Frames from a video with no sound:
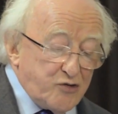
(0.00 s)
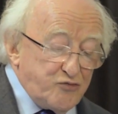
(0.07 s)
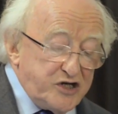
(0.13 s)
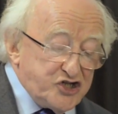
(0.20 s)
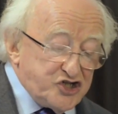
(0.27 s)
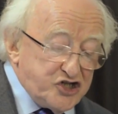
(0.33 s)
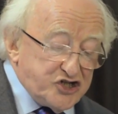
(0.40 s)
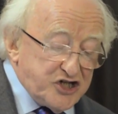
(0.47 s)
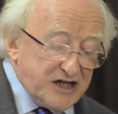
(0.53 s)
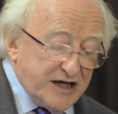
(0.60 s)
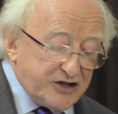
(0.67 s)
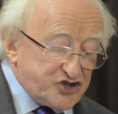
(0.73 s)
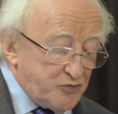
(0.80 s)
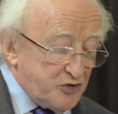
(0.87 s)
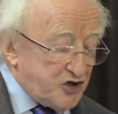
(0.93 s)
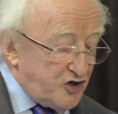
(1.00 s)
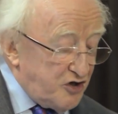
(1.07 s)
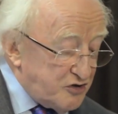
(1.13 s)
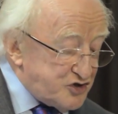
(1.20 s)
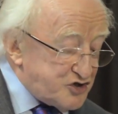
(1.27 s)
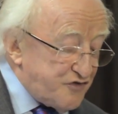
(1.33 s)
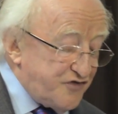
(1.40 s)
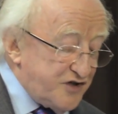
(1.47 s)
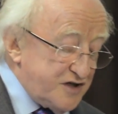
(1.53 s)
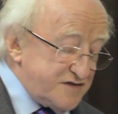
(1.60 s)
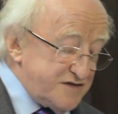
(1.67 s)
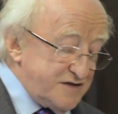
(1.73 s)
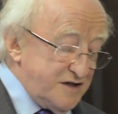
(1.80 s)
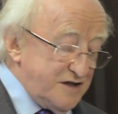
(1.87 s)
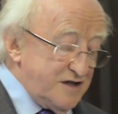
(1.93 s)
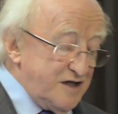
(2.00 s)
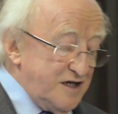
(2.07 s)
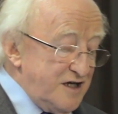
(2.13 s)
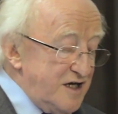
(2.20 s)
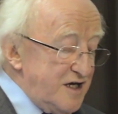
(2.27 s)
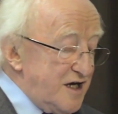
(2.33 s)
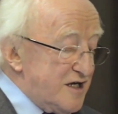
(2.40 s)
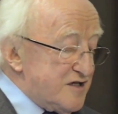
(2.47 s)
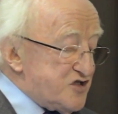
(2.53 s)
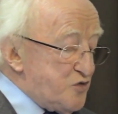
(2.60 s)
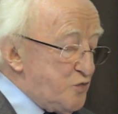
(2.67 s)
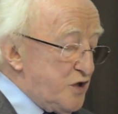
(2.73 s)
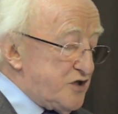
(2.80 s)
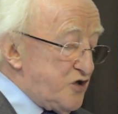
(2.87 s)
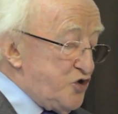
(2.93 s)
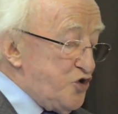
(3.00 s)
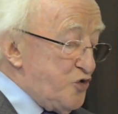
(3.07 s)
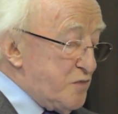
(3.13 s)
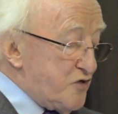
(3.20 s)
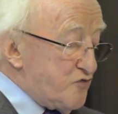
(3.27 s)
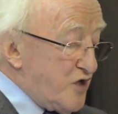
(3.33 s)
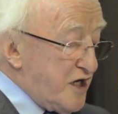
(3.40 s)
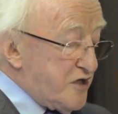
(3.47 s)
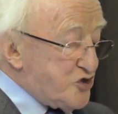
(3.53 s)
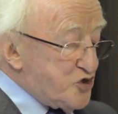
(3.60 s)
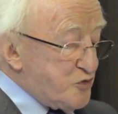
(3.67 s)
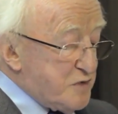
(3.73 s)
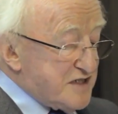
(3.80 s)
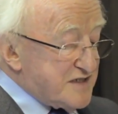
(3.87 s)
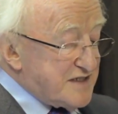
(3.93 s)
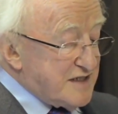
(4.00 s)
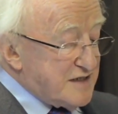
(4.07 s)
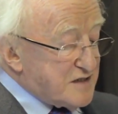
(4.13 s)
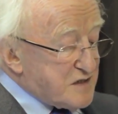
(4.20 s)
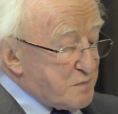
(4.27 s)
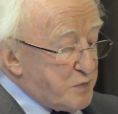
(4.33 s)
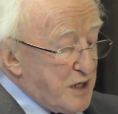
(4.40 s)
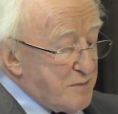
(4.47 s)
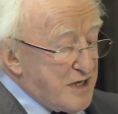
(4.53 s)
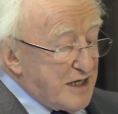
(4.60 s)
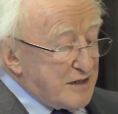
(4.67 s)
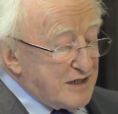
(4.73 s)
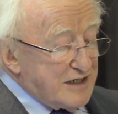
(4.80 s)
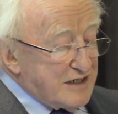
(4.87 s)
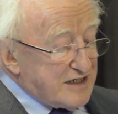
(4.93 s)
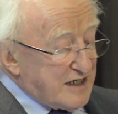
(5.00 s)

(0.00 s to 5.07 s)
a rich intellectual controversy as to whether human rights should be seen as primarily